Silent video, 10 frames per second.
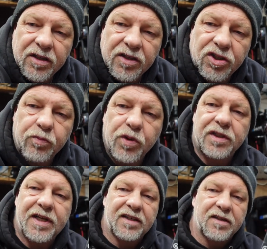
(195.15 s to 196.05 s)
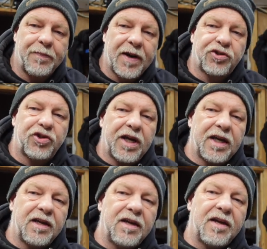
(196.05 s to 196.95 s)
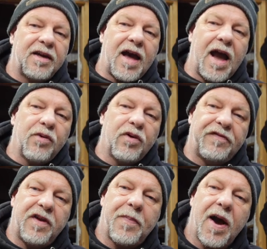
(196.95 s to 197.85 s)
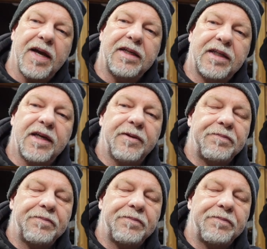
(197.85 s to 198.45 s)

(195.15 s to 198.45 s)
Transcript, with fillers: someone takes the battery out of your bike,